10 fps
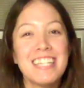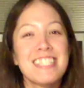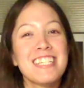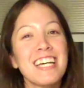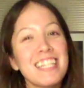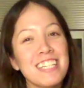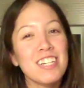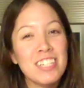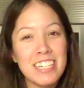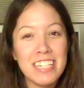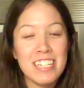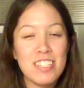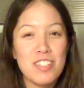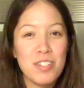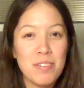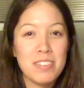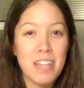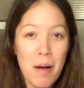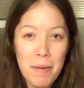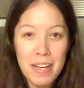is standing there looking at his 2
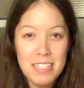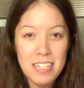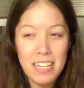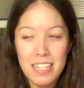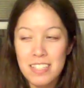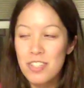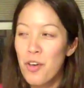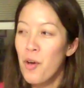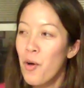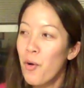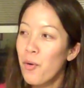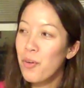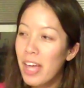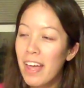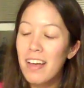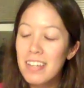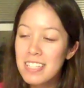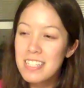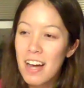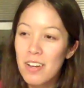dumbass kids who can't
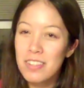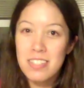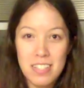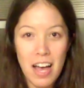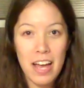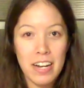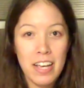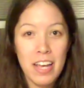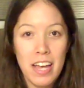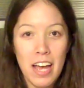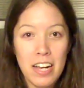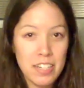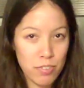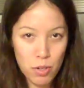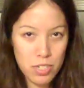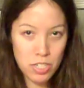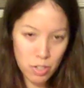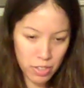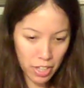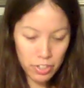get down the slide. And of course, you
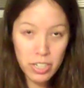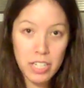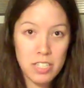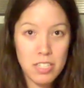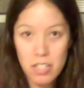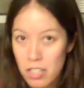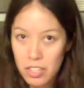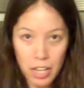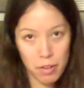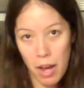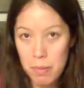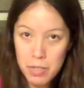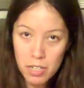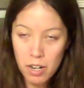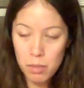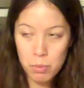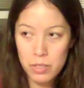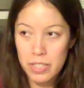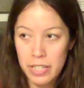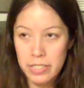know, the other kids, they grabbed our
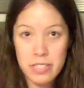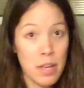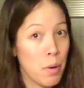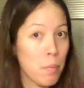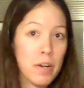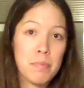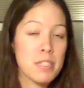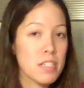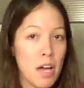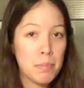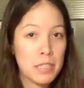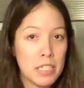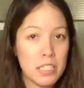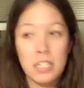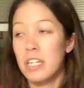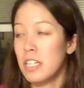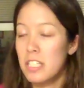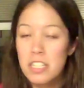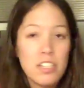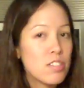cardboard things, went up to the top of the hill,
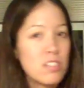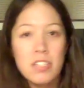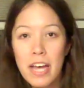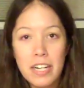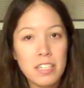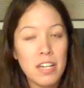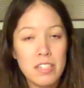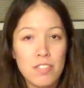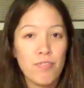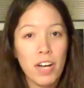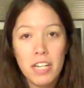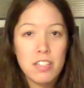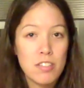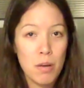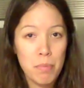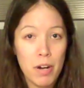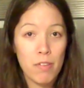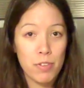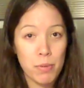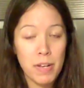continued sliding down this fucking
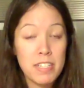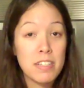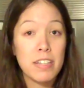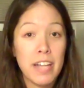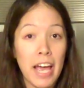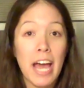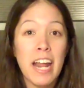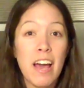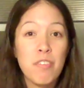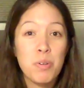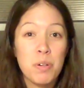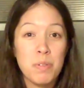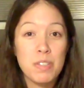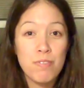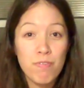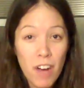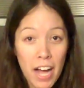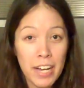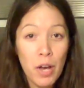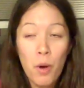sombrero for the rest of the day, and everyone was
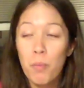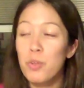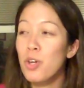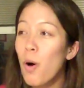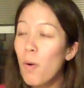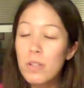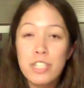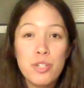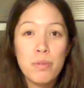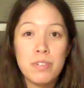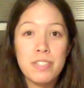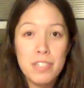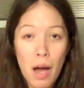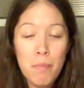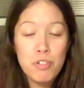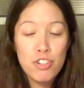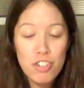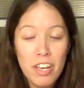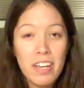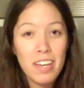fine. We were the only 2 dumb
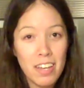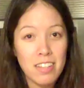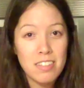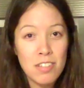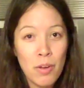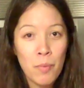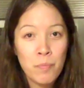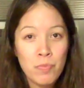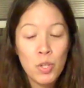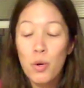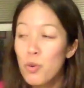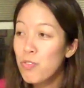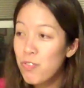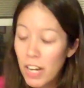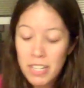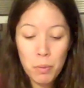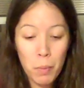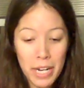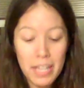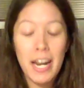shit kids who fucking
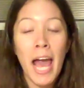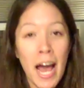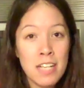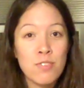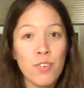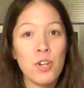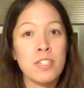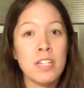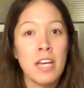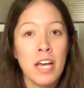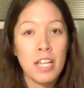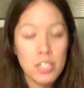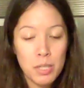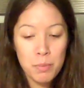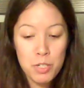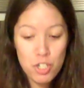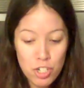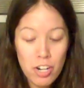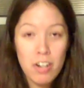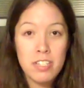went in ass first and looked like we
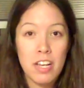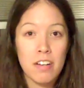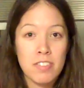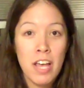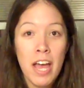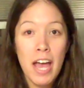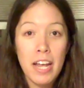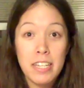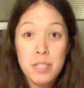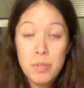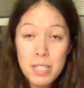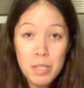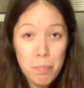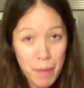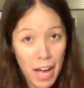shit ourselves. And this was at